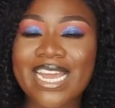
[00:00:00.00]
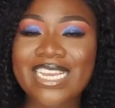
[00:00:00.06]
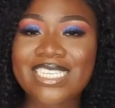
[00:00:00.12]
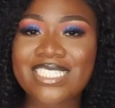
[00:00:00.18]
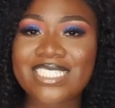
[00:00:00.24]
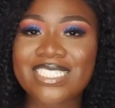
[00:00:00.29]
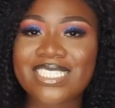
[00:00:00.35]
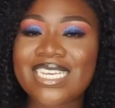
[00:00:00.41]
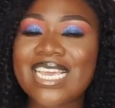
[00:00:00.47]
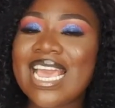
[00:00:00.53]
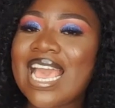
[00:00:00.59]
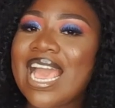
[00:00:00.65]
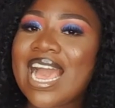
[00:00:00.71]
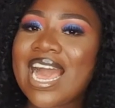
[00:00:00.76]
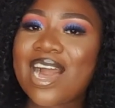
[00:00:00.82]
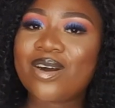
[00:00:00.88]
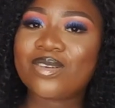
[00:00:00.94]
IG.
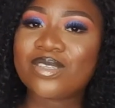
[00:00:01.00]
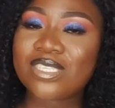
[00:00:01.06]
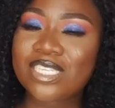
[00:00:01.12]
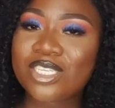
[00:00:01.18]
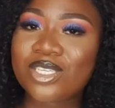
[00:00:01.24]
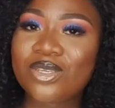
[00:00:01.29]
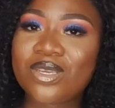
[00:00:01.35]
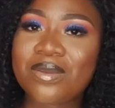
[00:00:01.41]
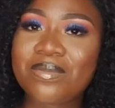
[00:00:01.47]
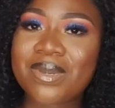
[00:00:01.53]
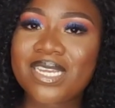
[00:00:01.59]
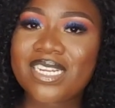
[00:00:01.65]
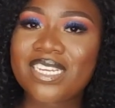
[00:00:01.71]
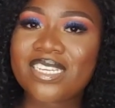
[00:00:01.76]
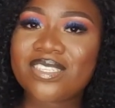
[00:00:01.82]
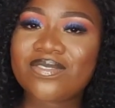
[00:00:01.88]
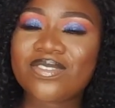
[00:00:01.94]
I'll see you in my
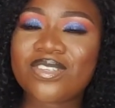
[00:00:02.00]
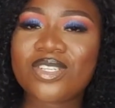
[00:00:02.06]
next